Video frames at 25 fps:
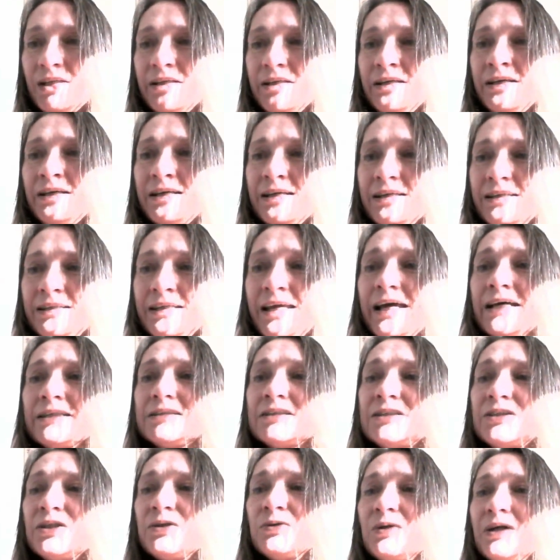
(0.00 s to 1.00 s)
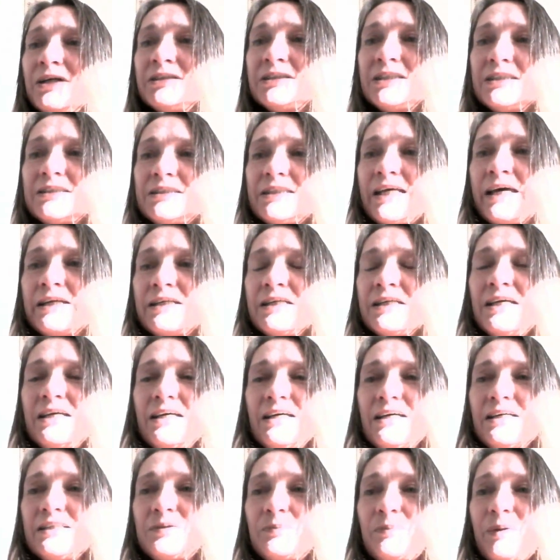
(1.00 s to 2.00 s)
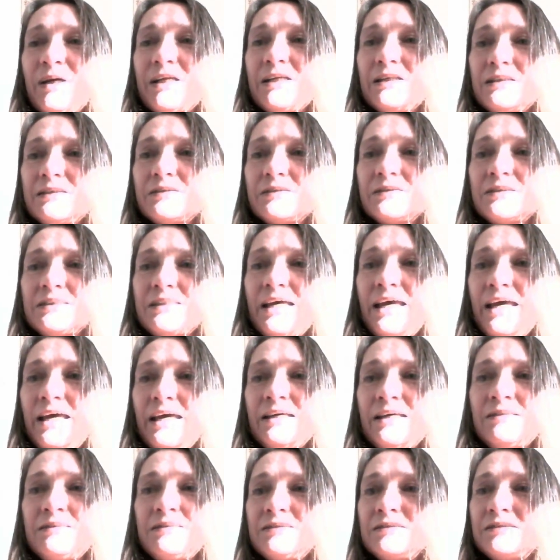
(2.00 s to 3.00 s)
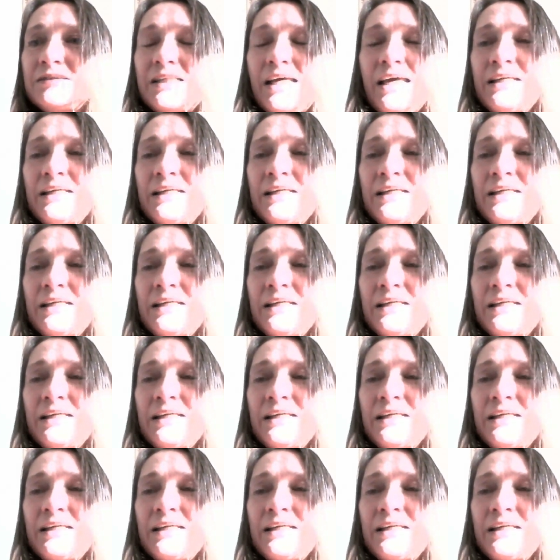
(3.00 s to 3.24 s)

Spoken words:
yeah, so as I said, I spent 10,